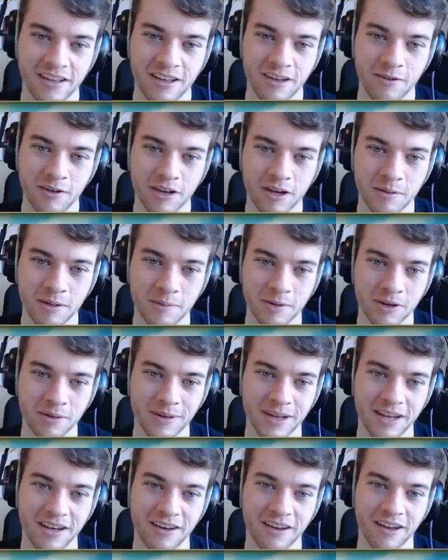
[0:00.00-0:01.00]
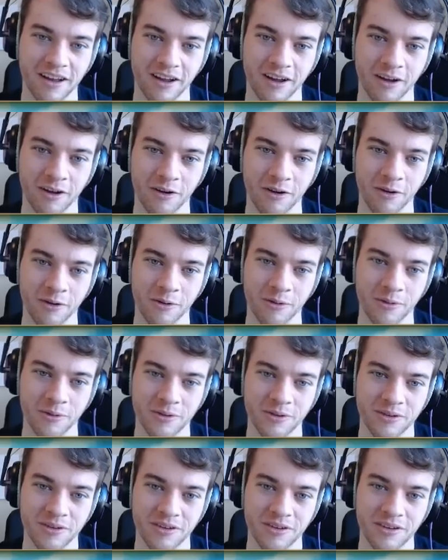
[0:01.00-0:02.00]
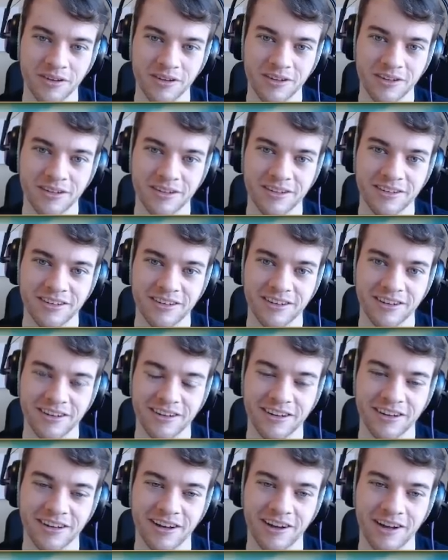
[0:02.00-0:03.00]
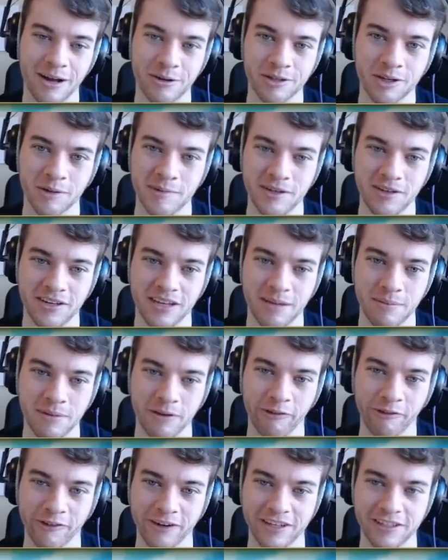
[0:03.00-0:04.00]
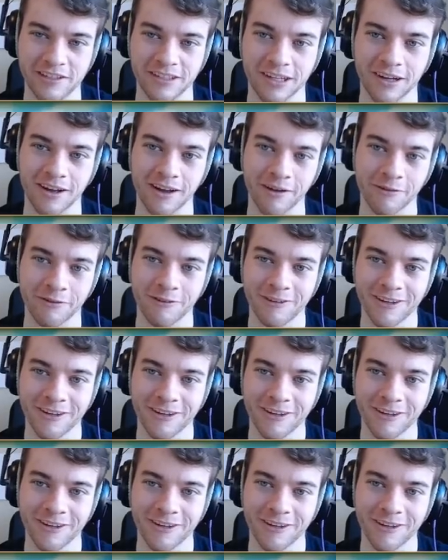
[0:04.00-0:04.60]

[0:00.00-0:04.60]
Welcome to Pokemon. Oh. oh I was hoping you'd give me free stuff.